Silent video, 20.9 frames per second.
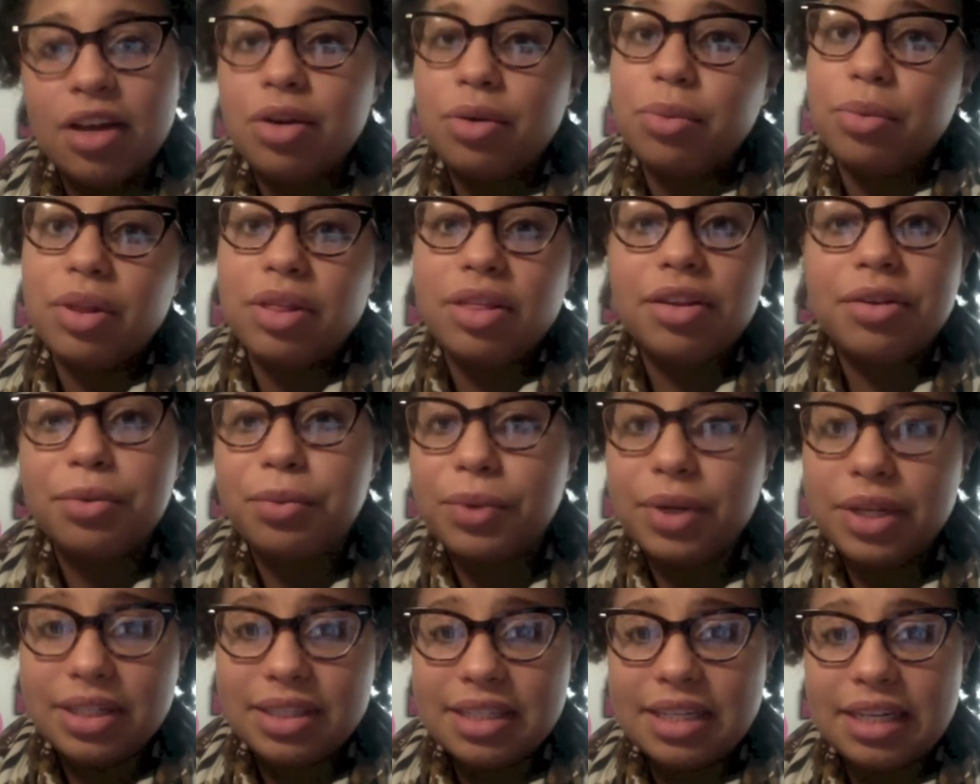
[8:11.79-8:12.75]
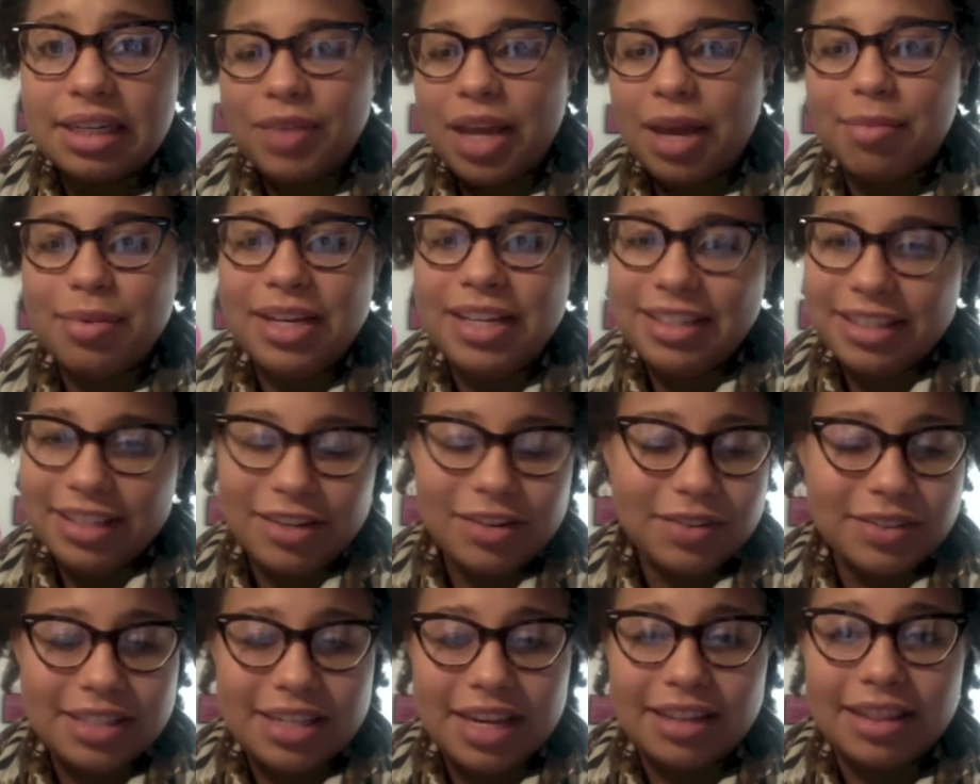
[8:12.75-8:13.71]
within reason. I mean,
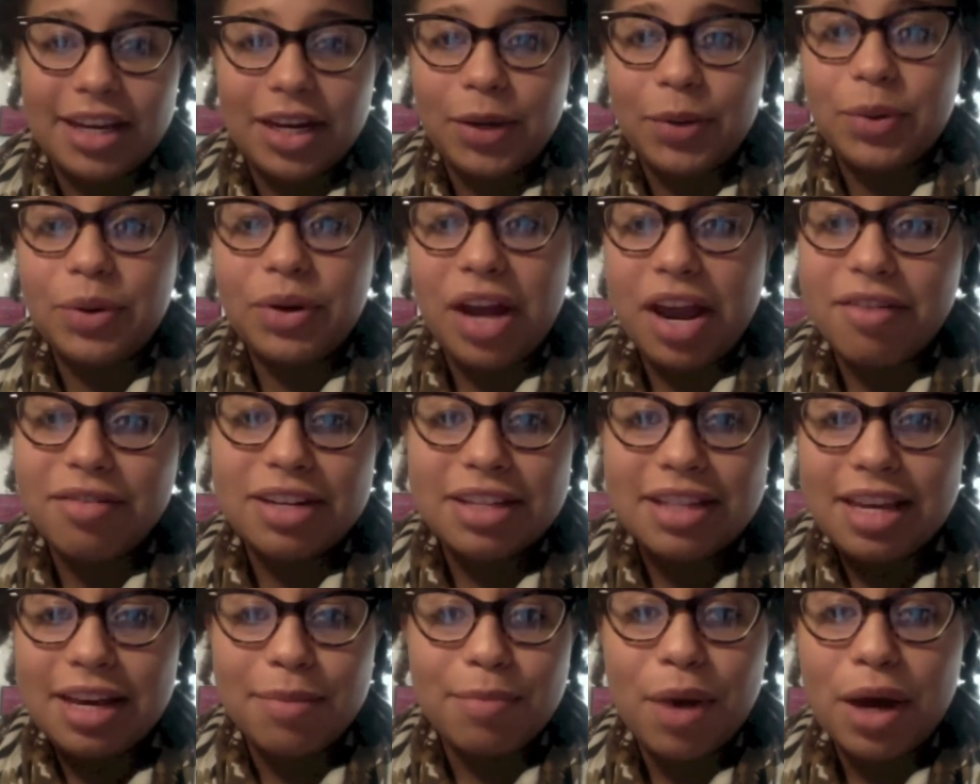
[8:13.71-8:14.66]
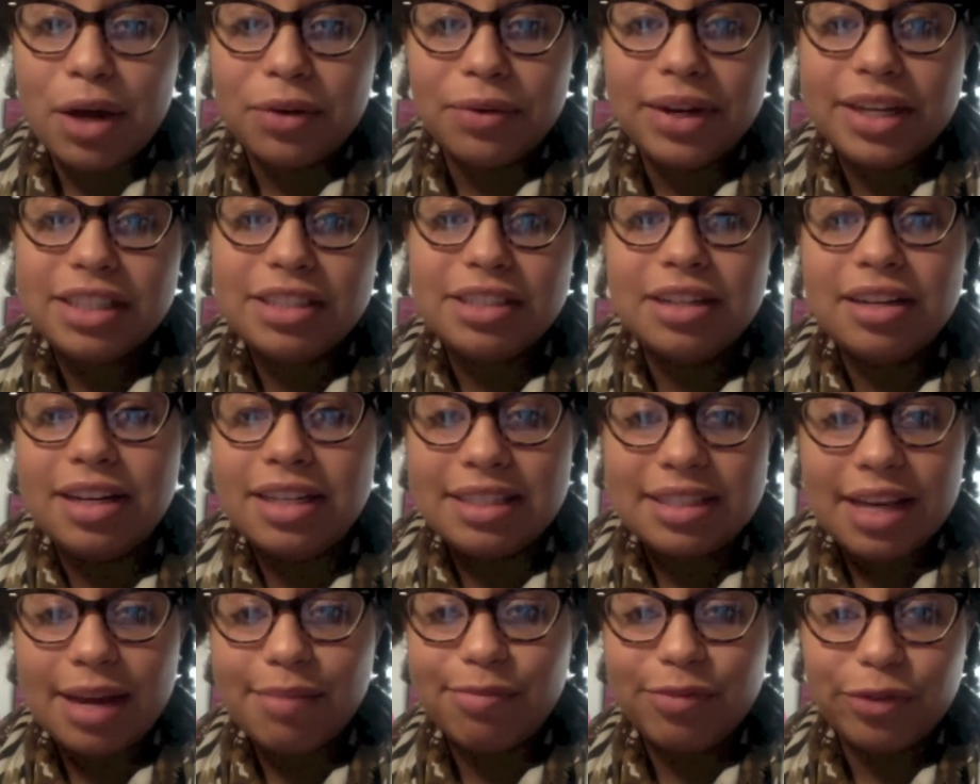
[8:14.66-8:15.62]
it's like that quote, everything in moderation
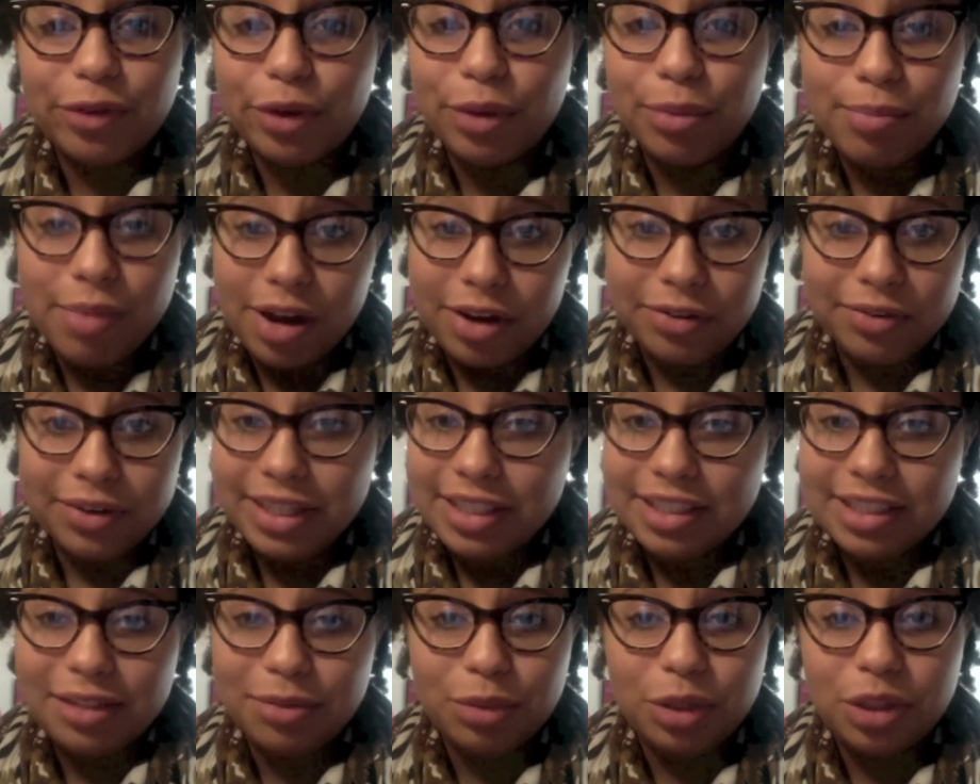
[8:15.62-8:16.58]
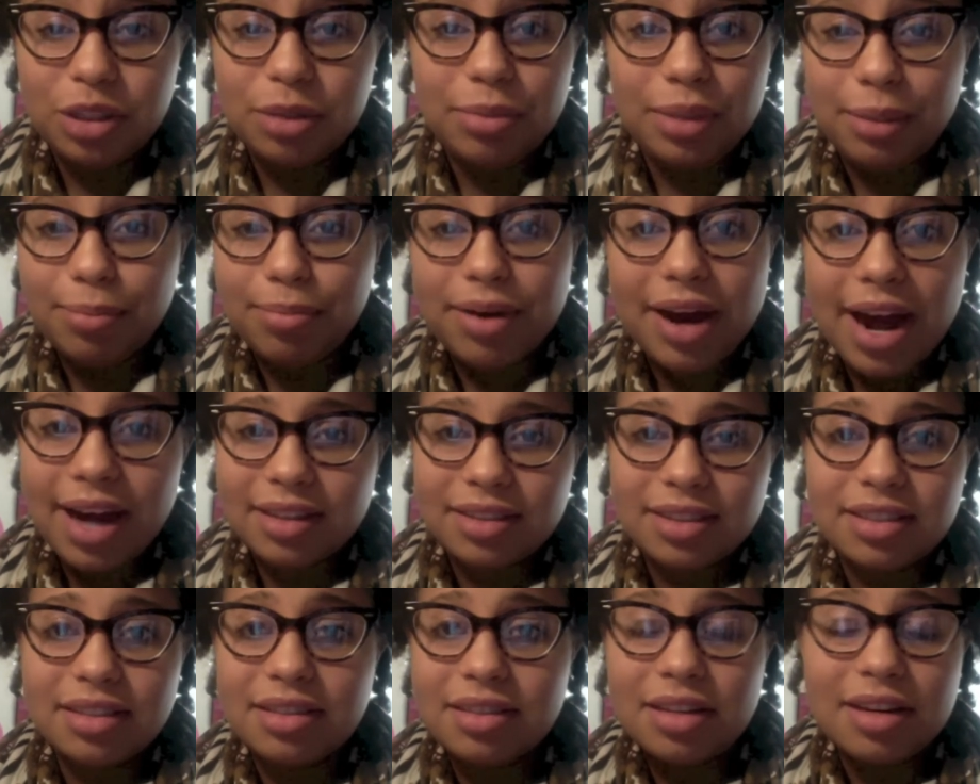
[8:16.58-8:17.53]
except for moderation, which should be
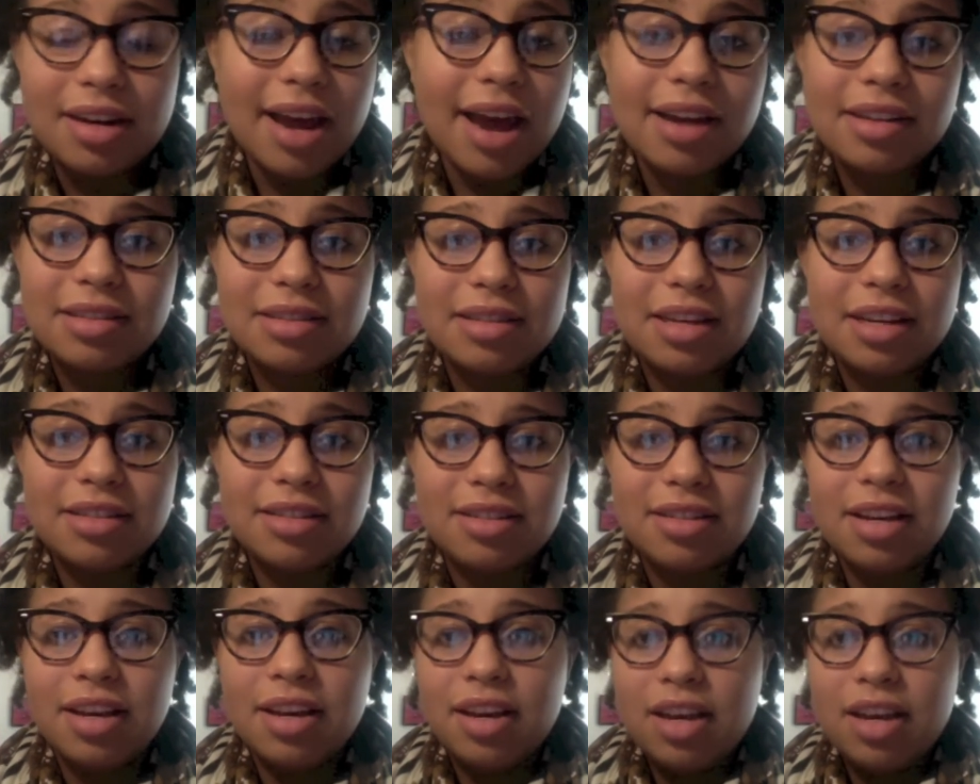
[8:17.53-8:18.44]
practiced in excess.